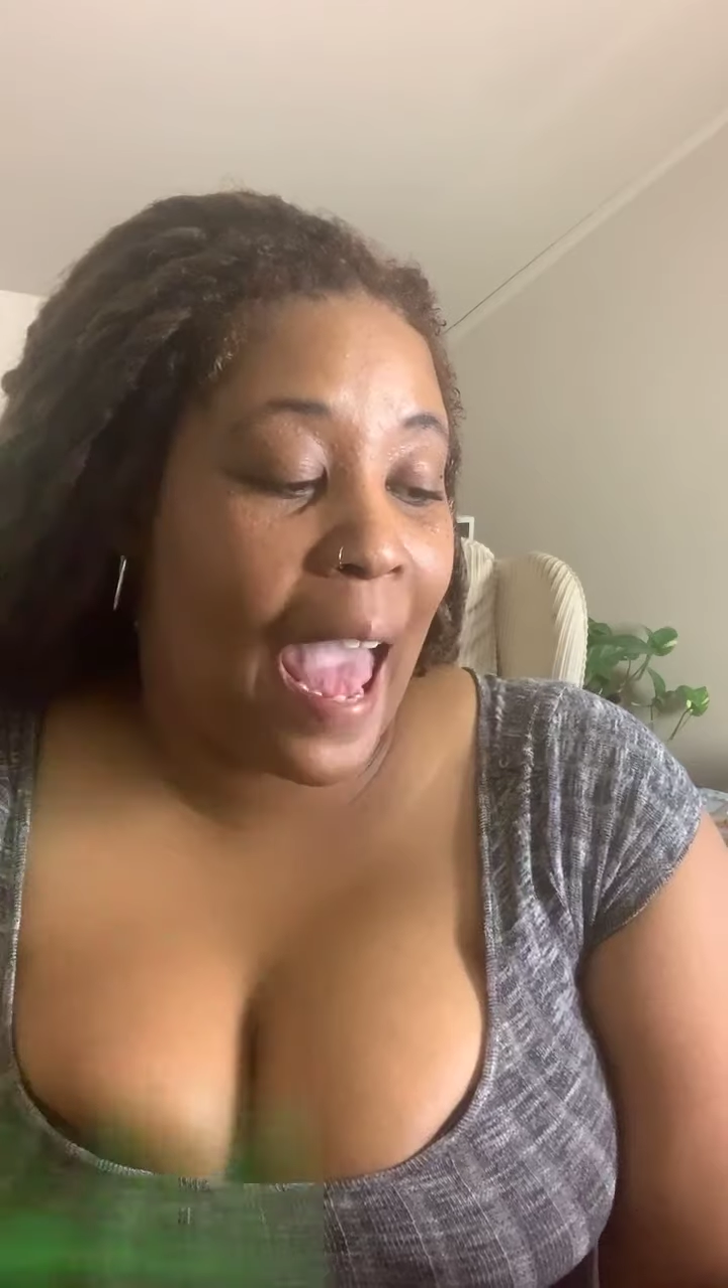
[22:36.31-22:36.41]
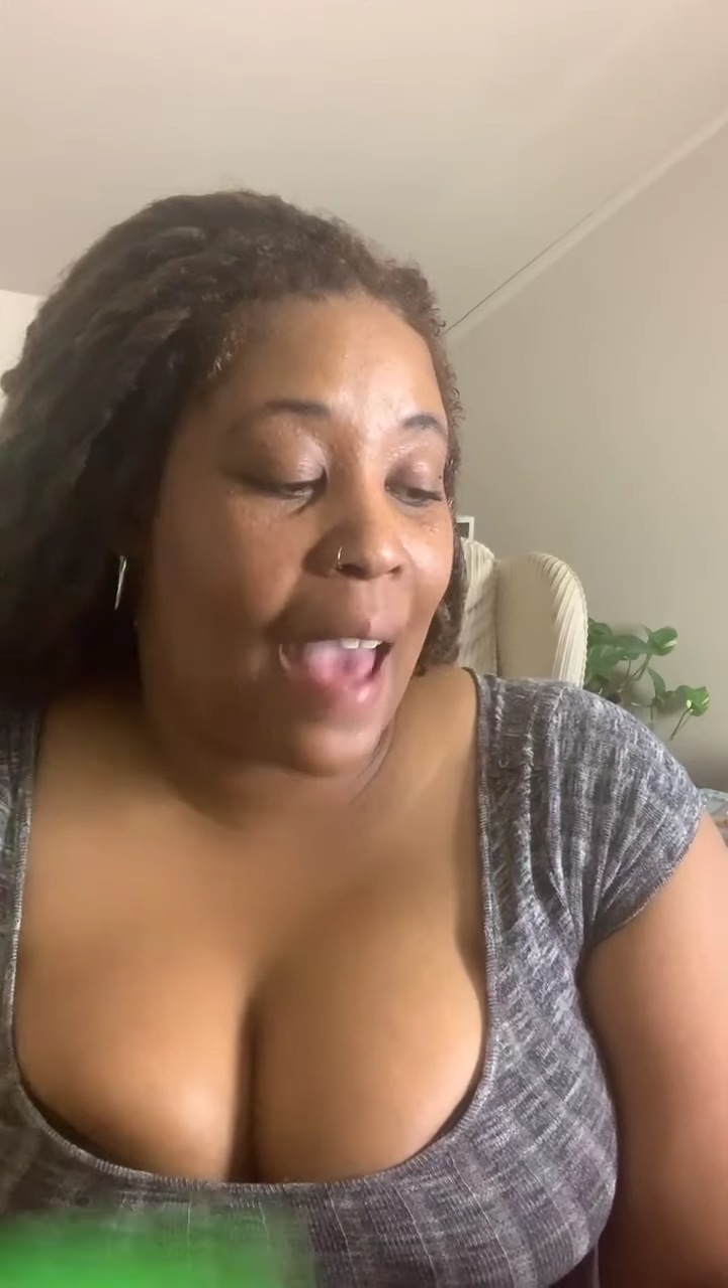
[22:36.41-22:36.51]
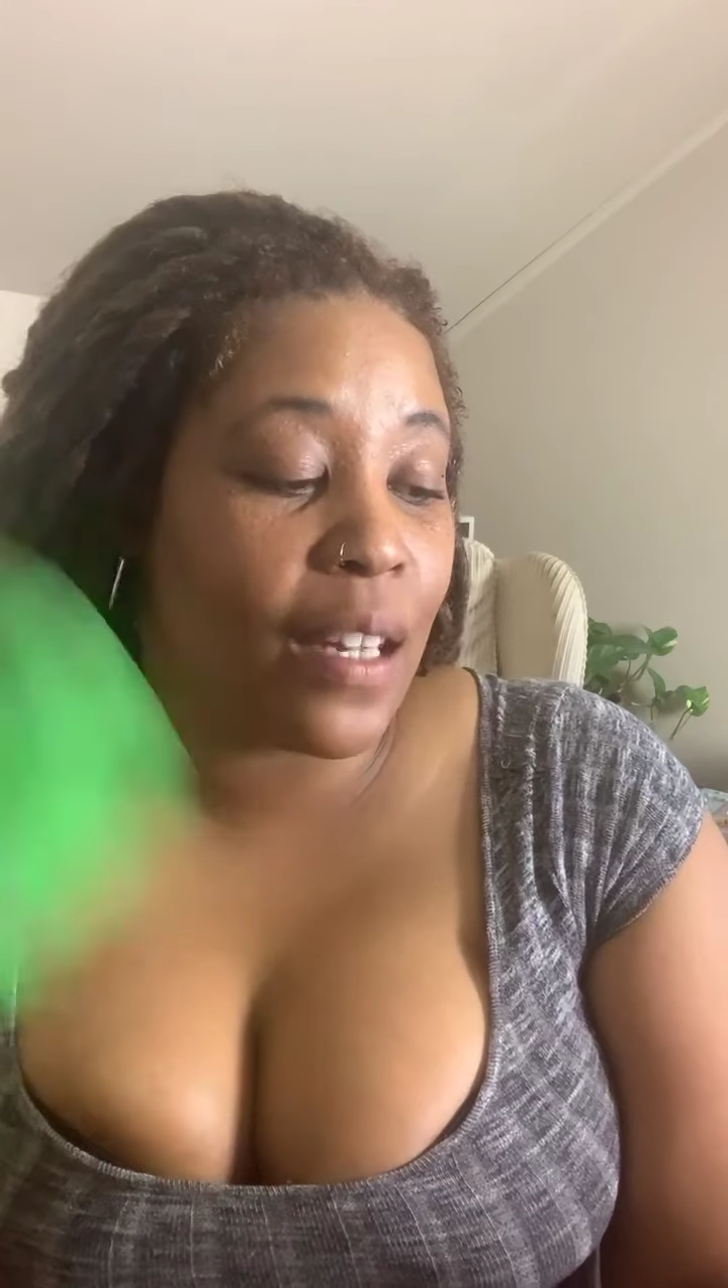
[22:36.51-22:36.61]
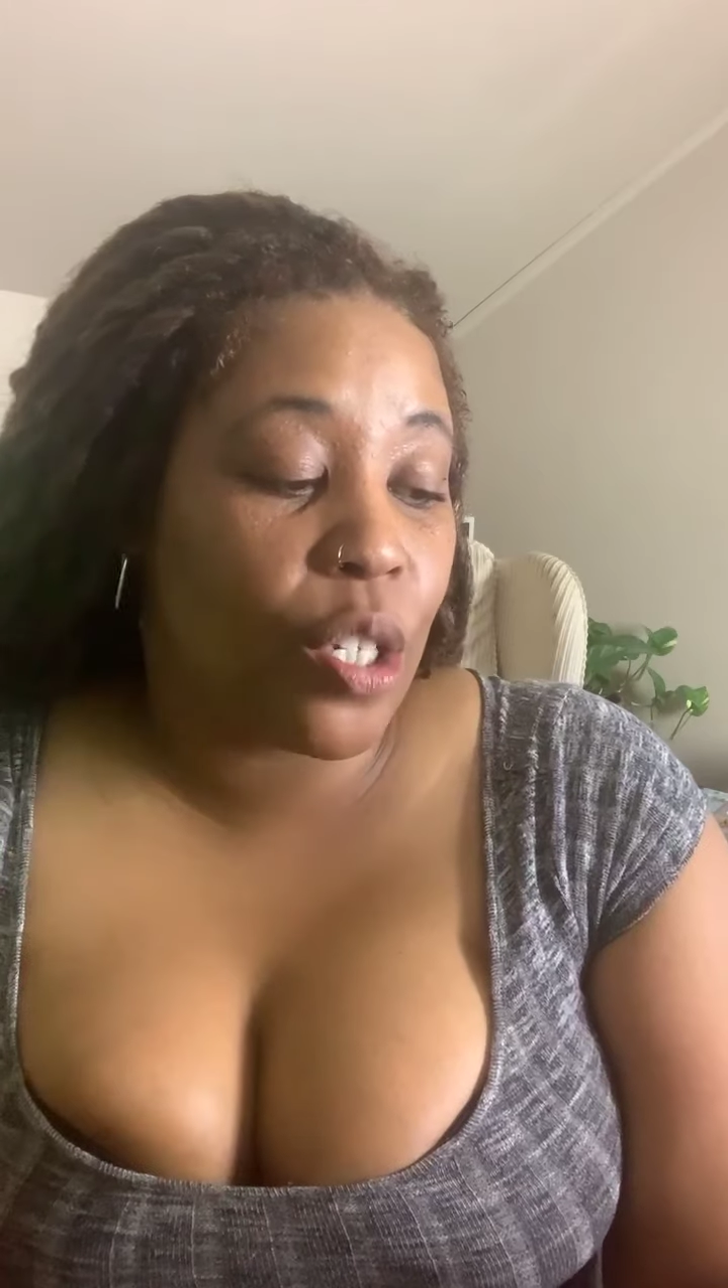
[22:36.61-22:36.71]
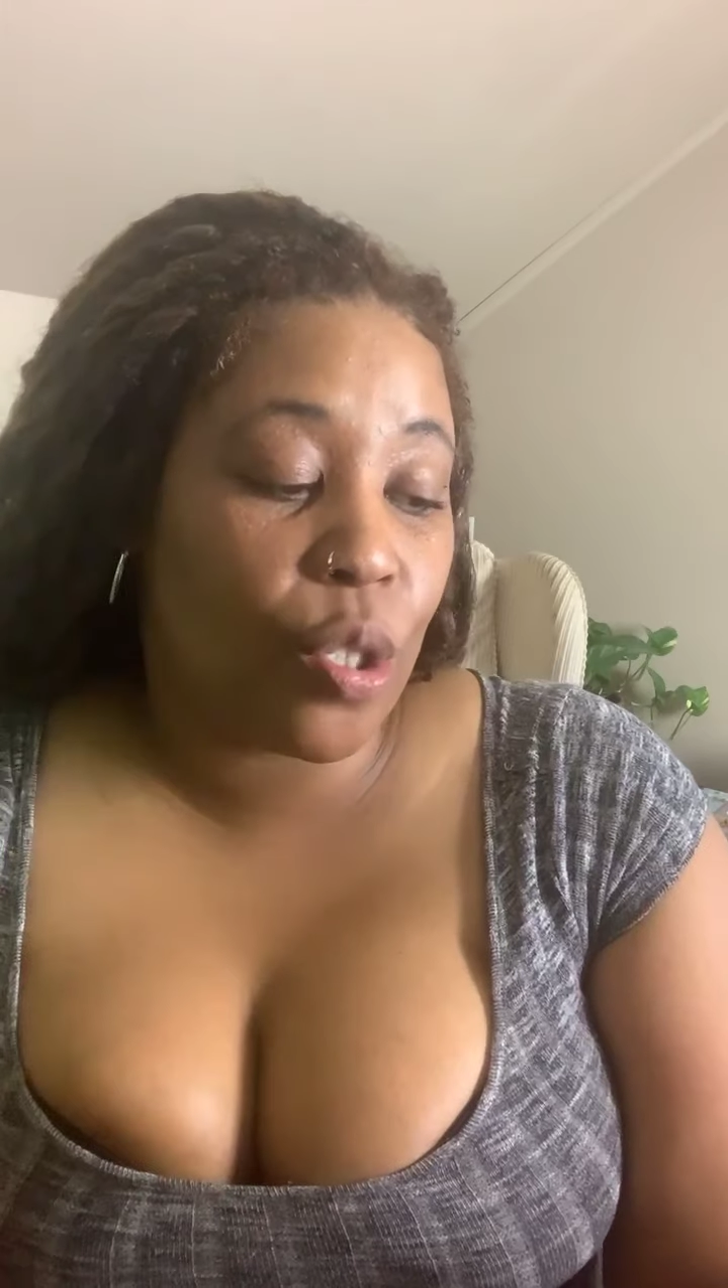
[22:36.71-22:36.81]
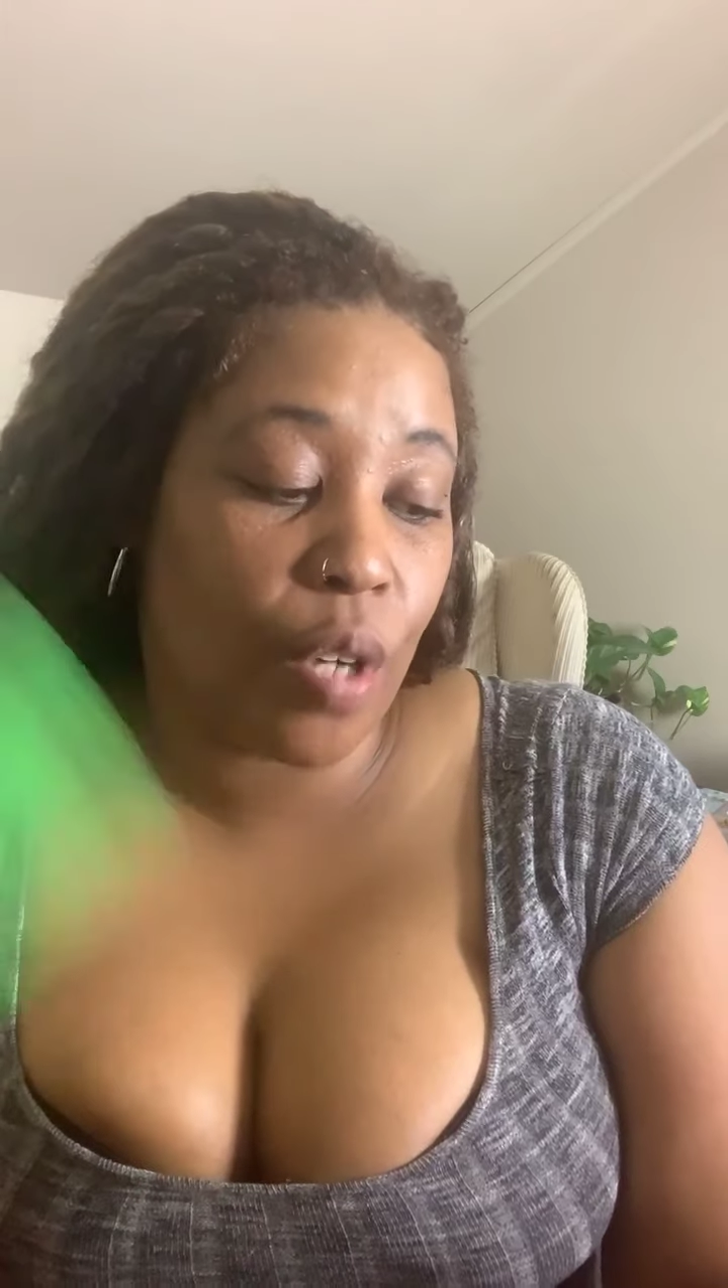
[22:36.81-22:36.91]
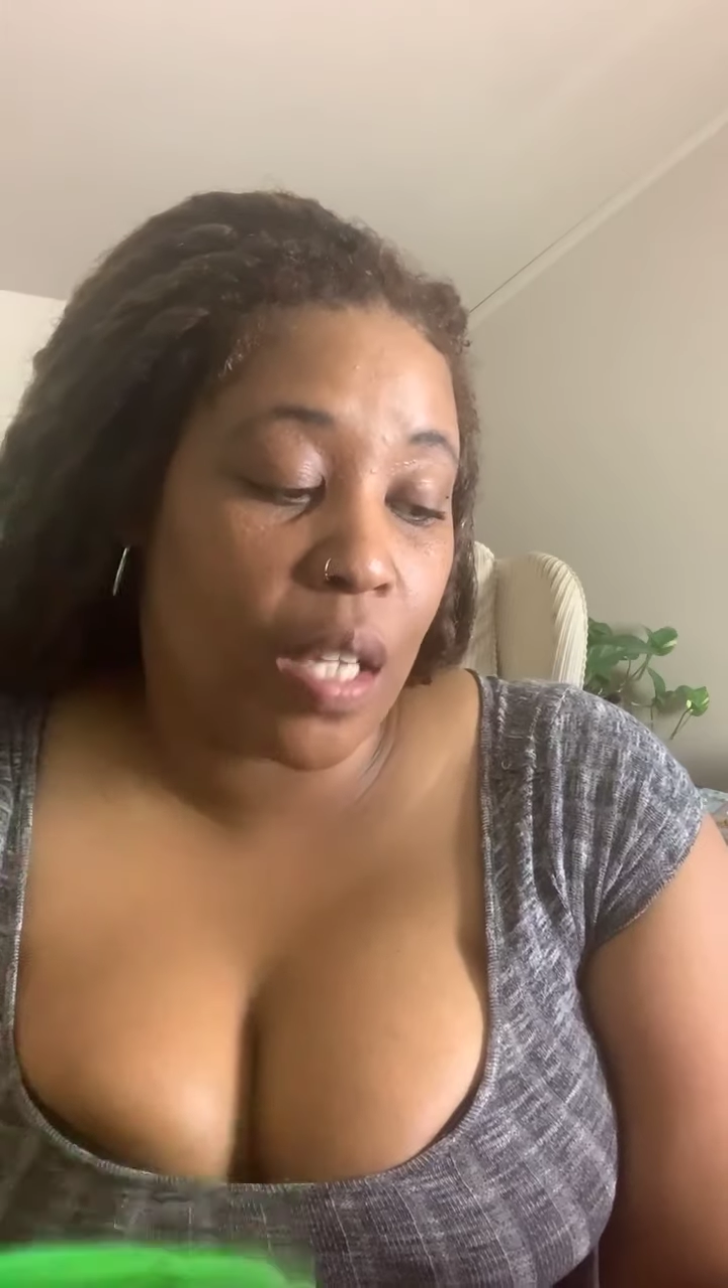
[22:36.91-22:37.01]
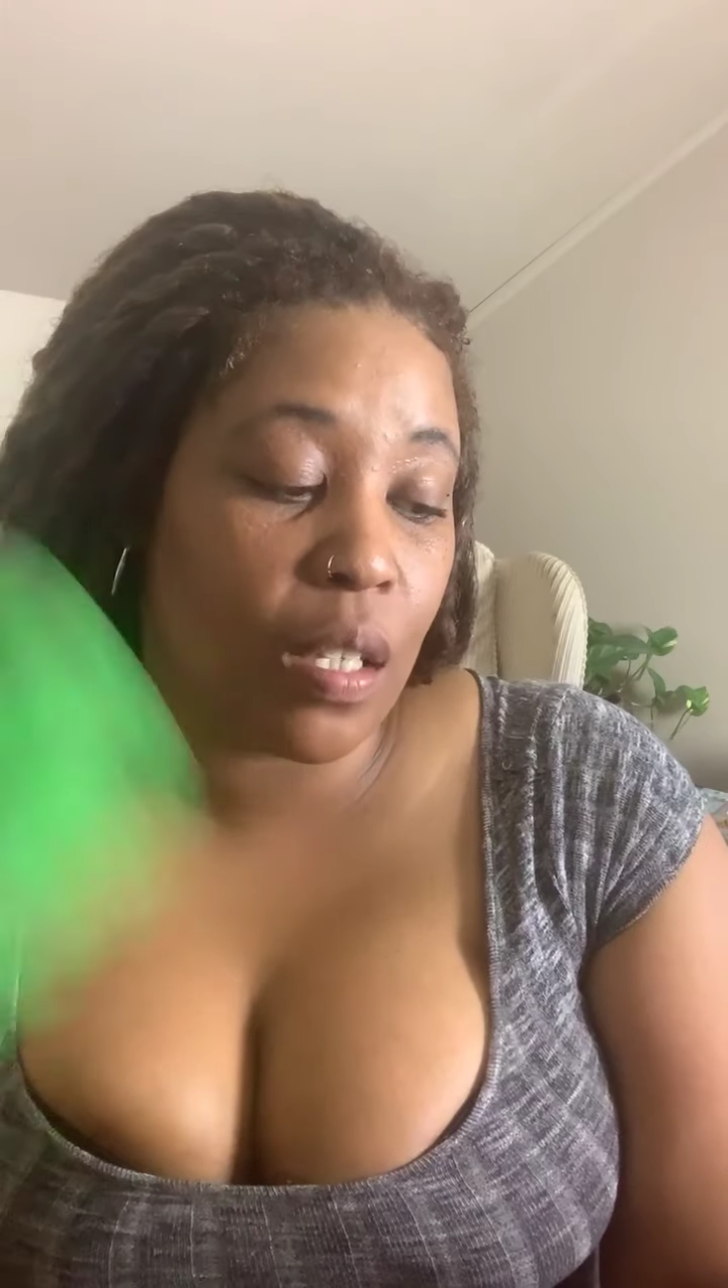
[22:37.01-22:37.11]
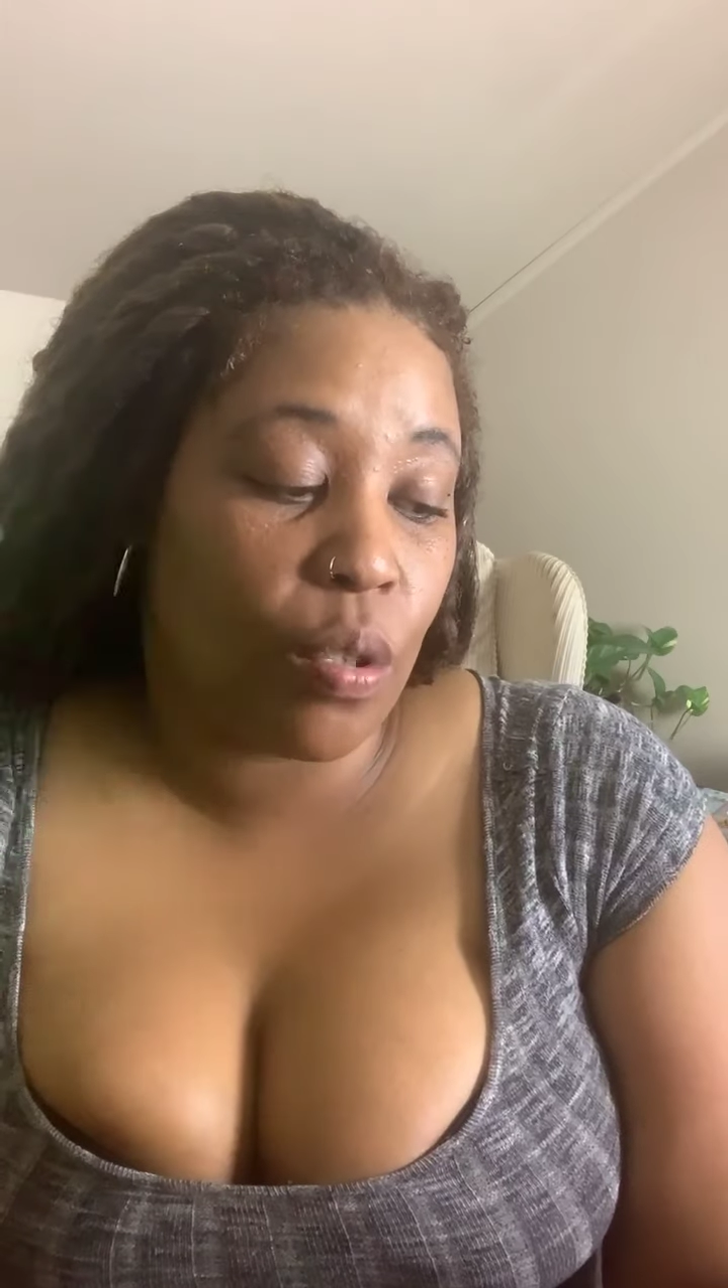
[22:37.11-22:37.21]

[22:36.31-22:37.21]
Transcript: added stress